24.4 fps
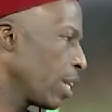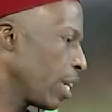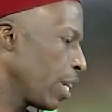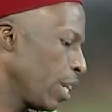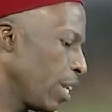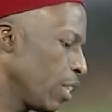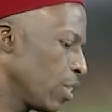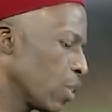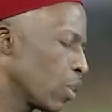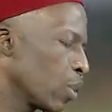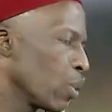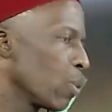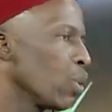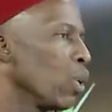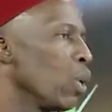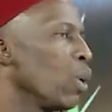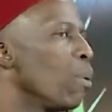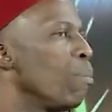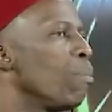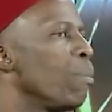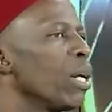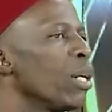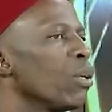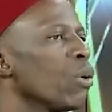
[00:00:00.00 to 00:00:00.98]
into
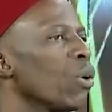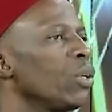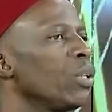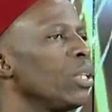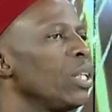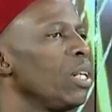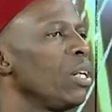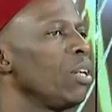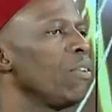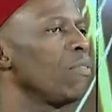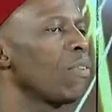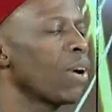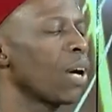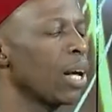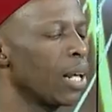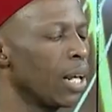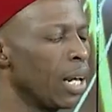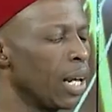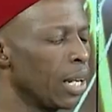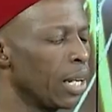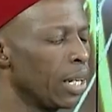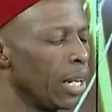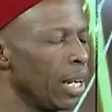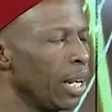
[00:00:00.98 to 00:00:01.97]
may not deliver
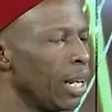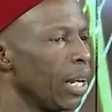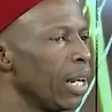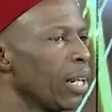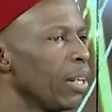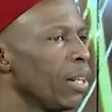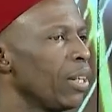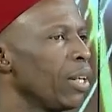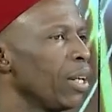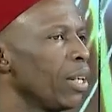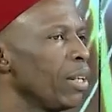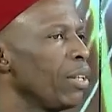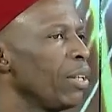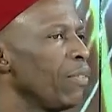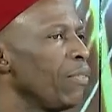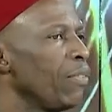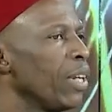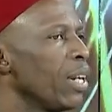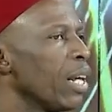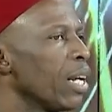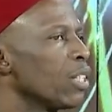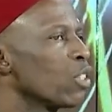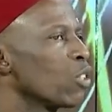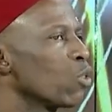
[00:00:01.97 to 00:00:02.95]
the, the
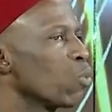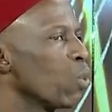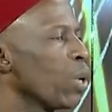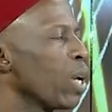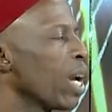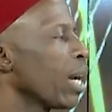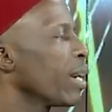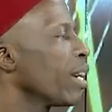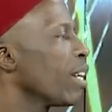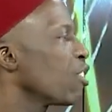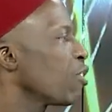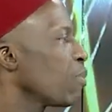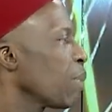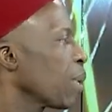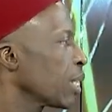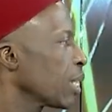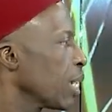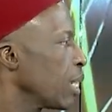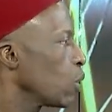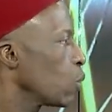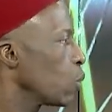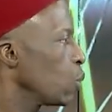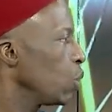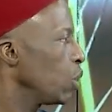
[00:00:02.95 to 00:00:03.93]
dividends we had
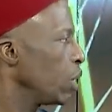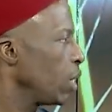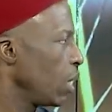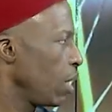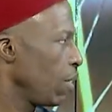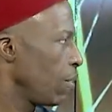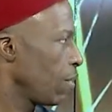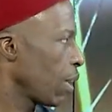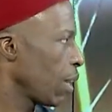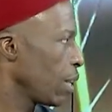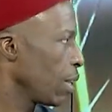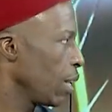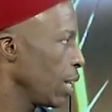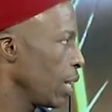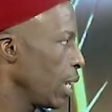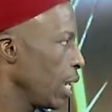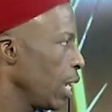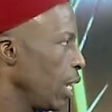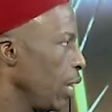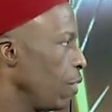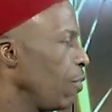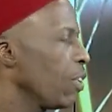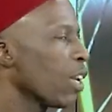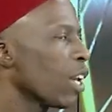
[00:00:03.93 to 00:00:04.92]
expected it would deliver,
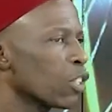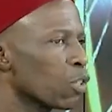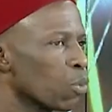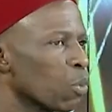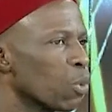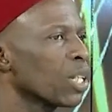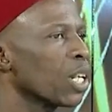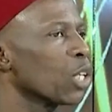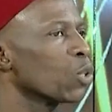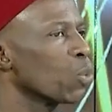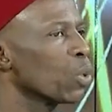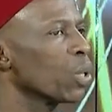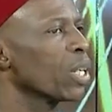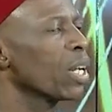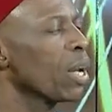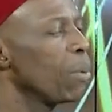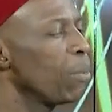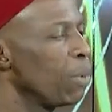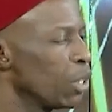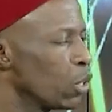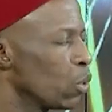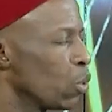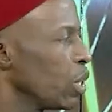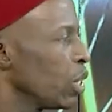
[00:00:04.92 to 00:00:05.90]
even as much as we
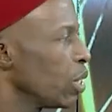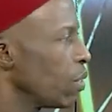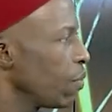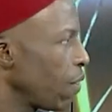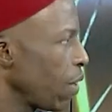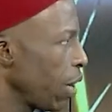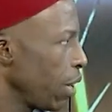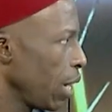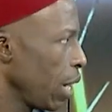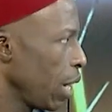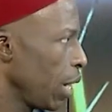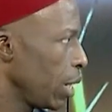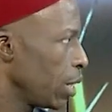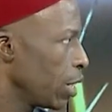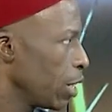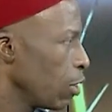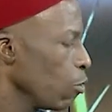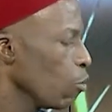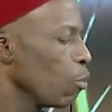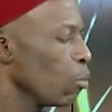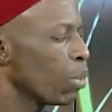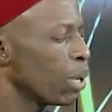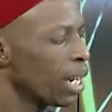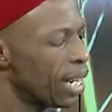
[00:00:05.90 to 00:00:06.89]
came into it very late.
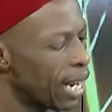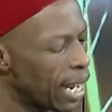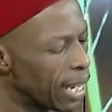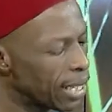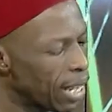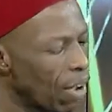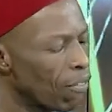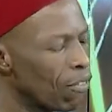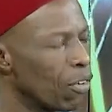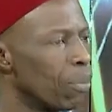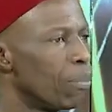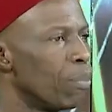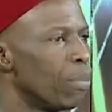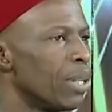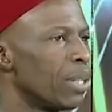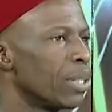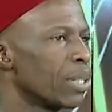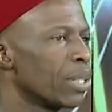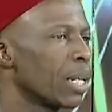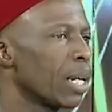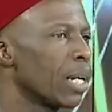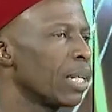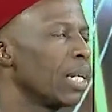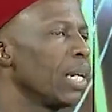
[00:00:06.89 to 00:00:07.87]
But that having been
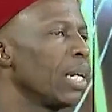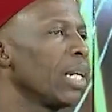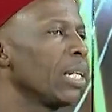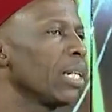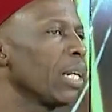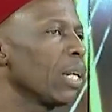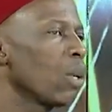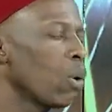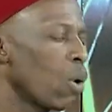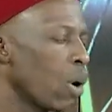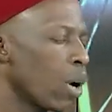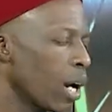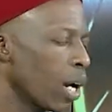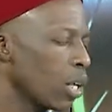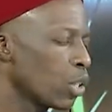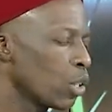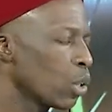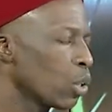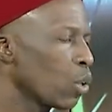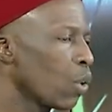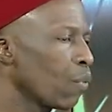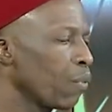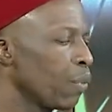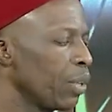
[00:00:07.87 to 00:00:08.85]
said, the long and
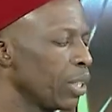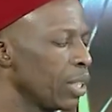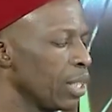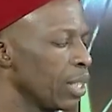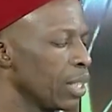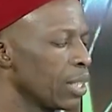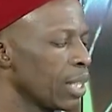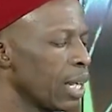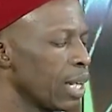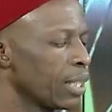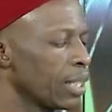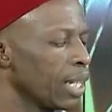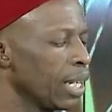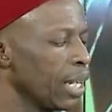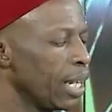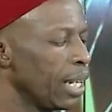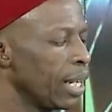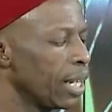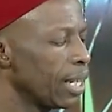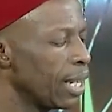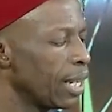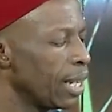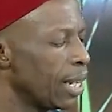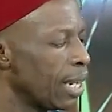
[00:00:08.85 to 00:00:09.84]
short of it is that
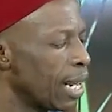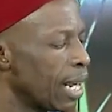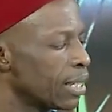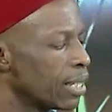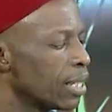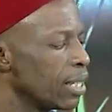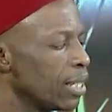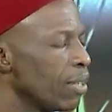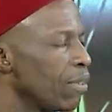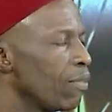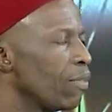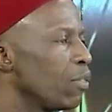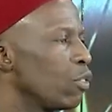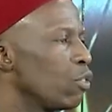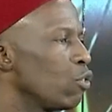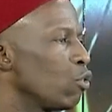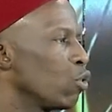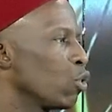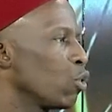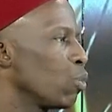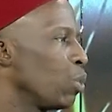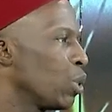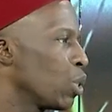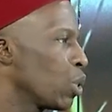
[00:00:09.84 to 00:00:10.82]
let the
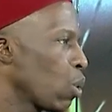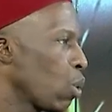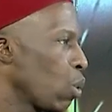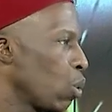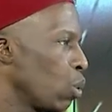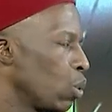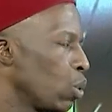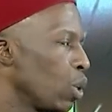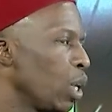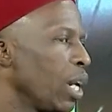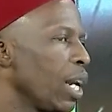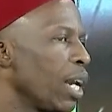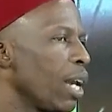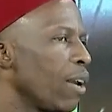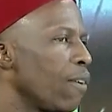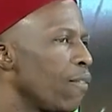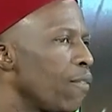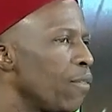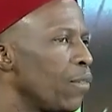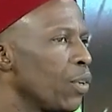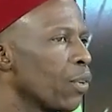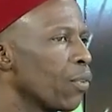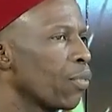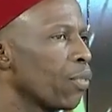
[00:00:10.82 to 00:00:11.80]
truth be told. A
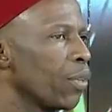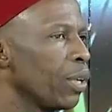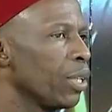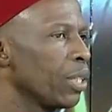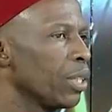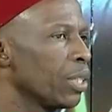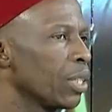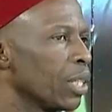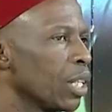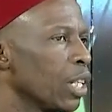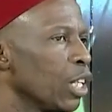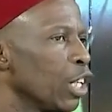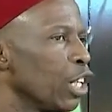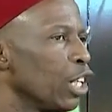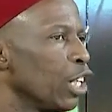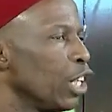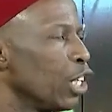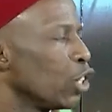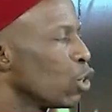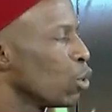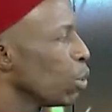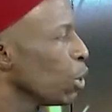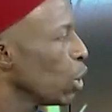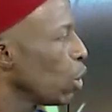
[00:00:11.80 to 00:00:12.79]
few things
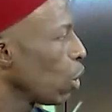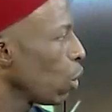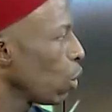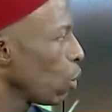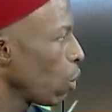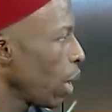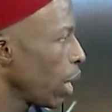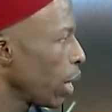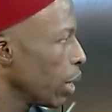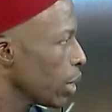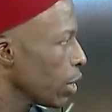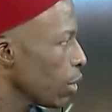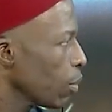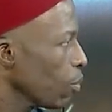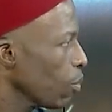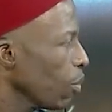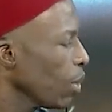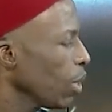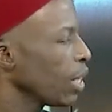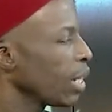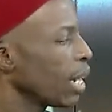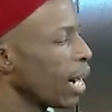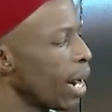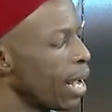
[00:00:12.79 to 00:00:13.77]
need to be done right.
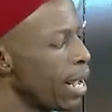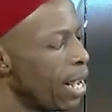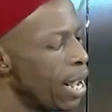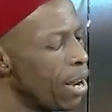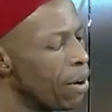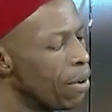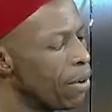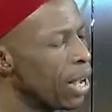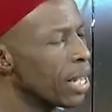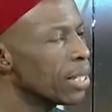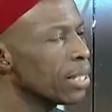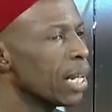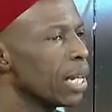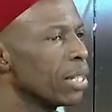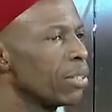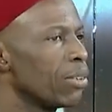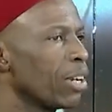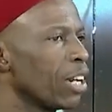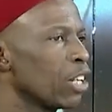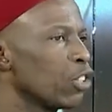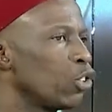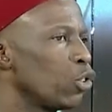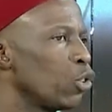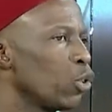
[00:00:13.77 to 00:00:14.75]
There are areas
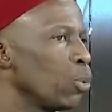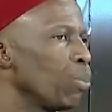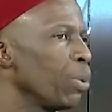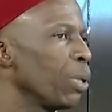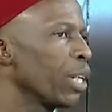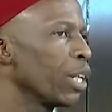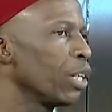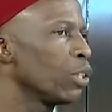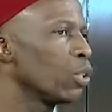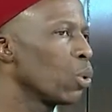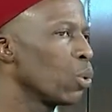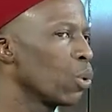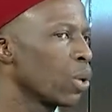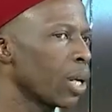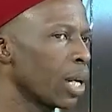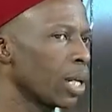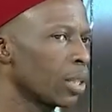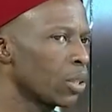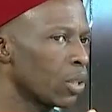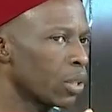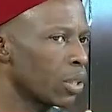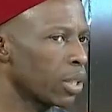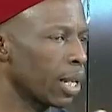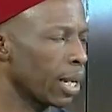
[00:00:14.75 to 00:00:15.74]
Nigeria should begin to look
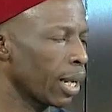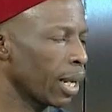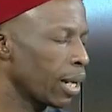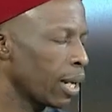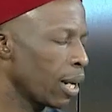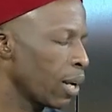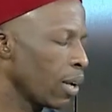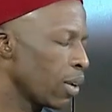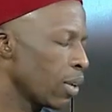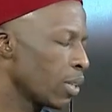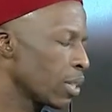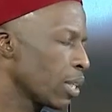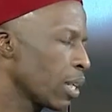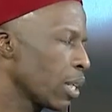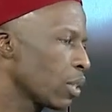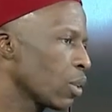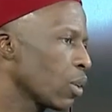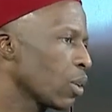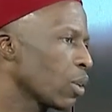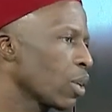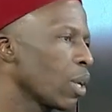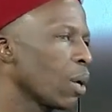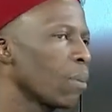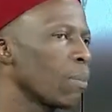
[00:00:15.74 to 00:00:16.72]
at, just like Adedayo said,
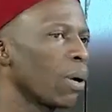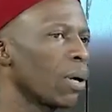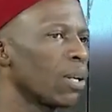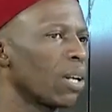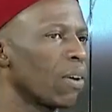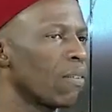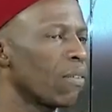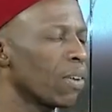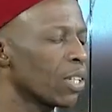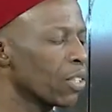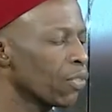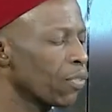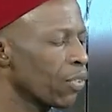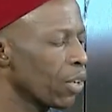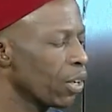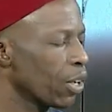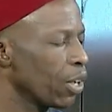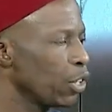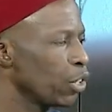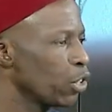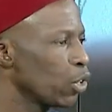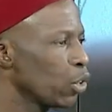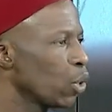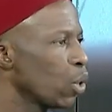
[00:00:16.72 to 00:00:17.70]
talking about
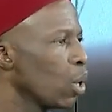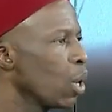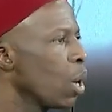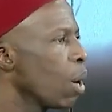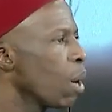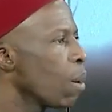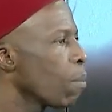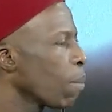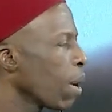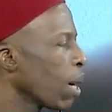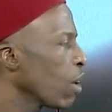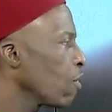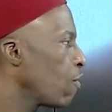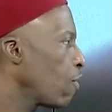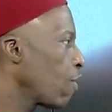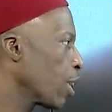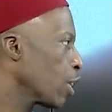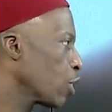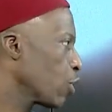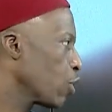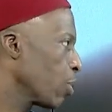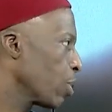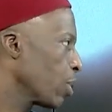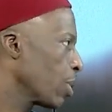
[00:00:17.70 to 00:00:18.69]
diversification,
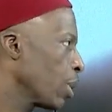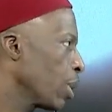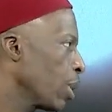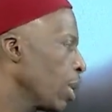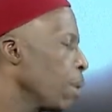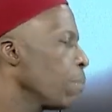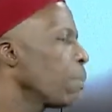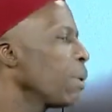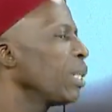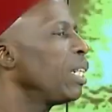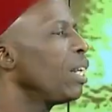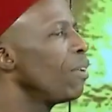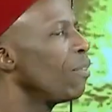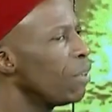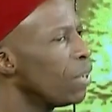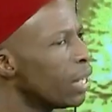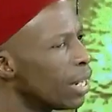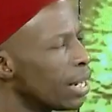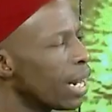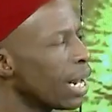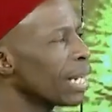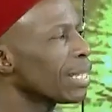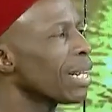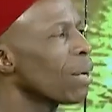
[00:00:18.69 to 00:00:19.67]
manufacturing. But
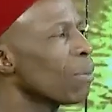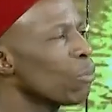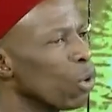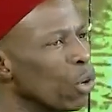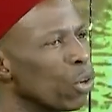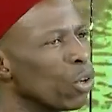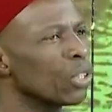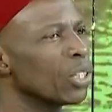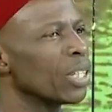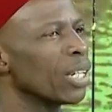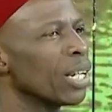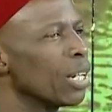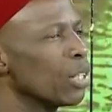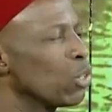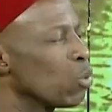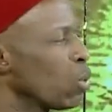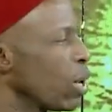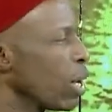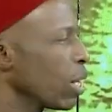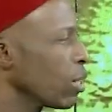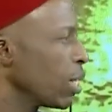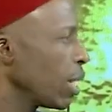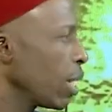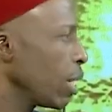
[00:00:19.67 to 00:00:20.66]
even that, I'm not going to get too
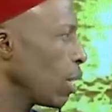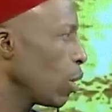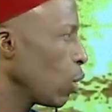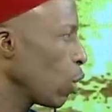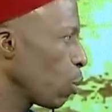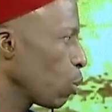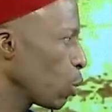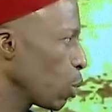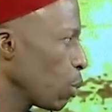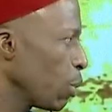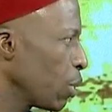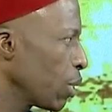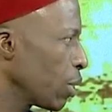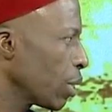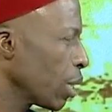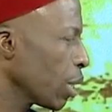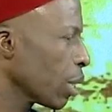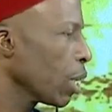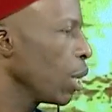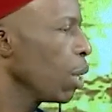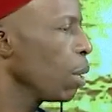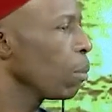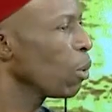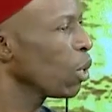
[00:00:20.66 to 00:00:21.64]
ex uh, optimistic,
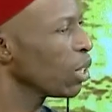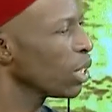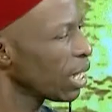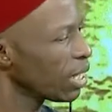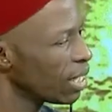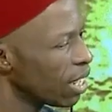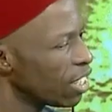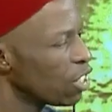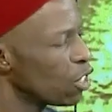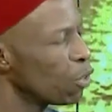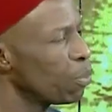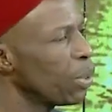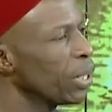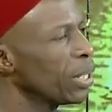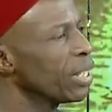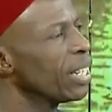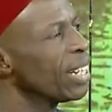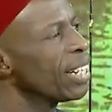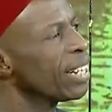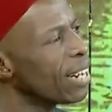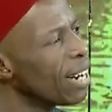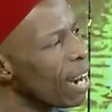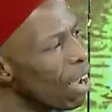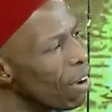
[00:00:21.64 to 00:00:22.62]
because as I speak, the
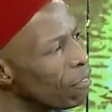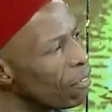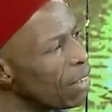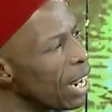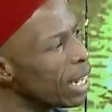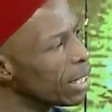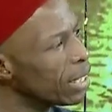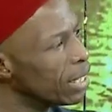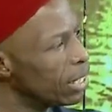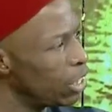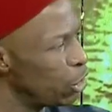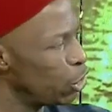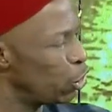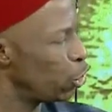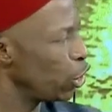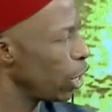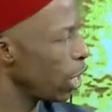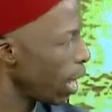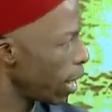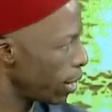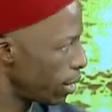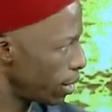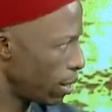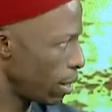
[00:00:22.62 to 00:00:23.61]
NAFDAC D G
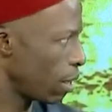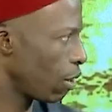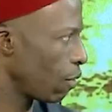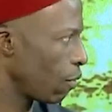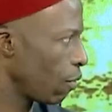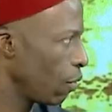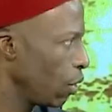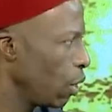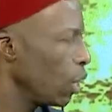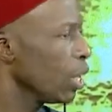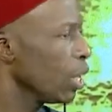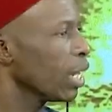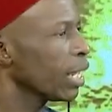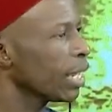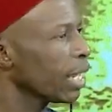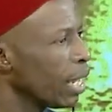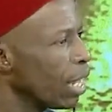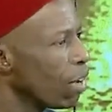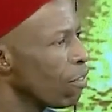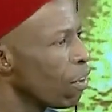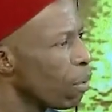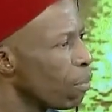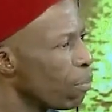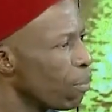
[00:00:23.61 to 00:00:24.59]
herself
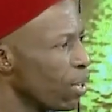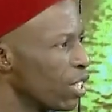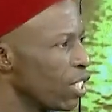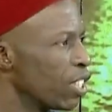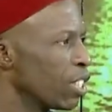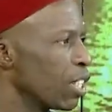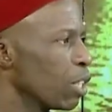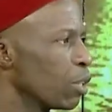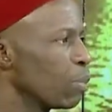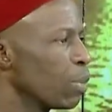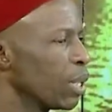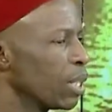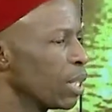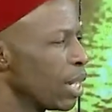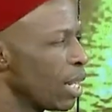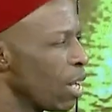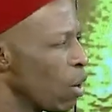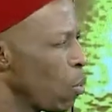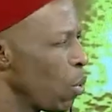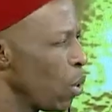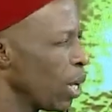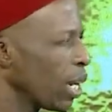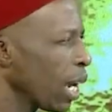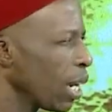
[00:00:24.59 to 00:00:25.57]
gave a press statement a
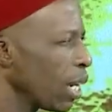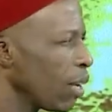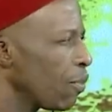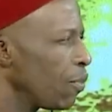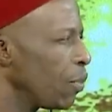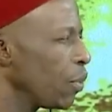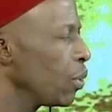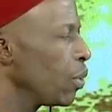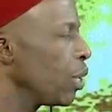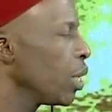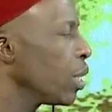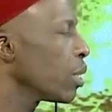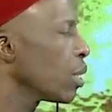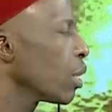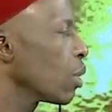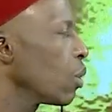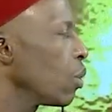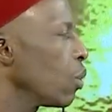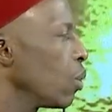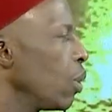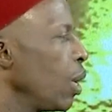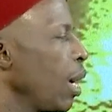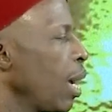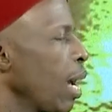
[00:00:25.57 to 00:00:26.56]
week and a few days
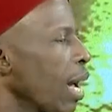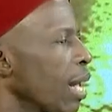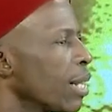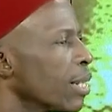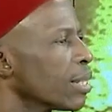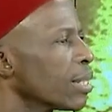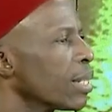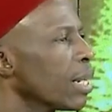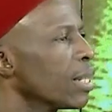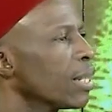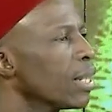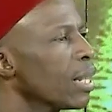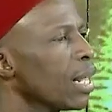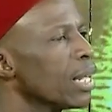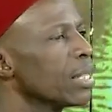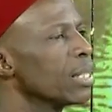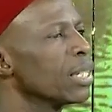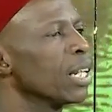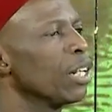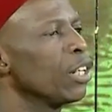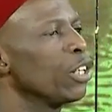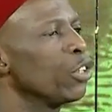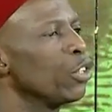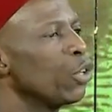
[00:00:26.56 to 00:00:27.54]
ago and said that
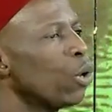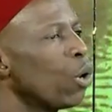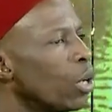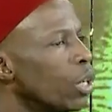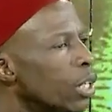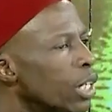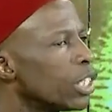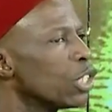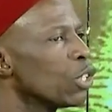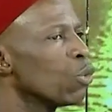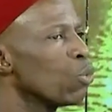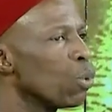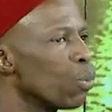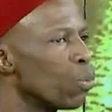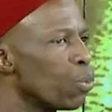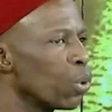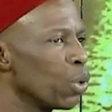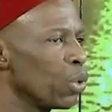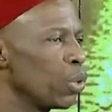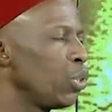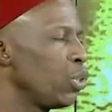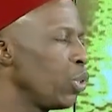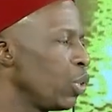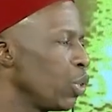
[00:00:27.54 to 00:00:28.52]
the only thing we
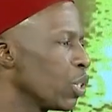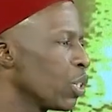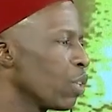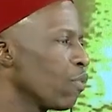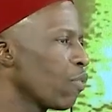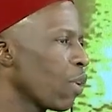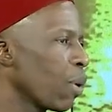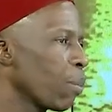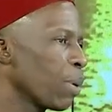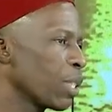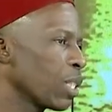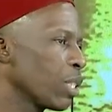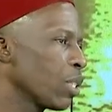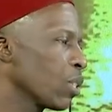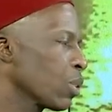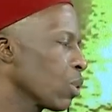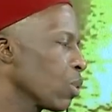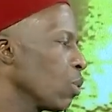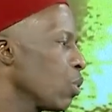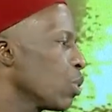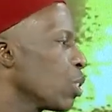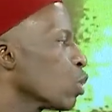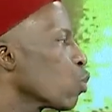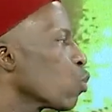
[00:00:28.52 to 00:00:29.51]
produce in
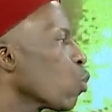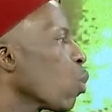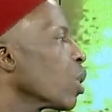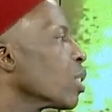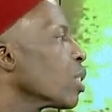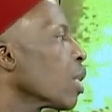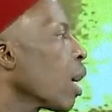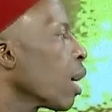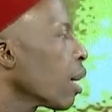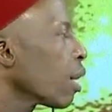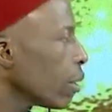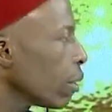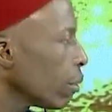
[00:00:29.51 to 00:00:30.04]
pharmaceuticals is water,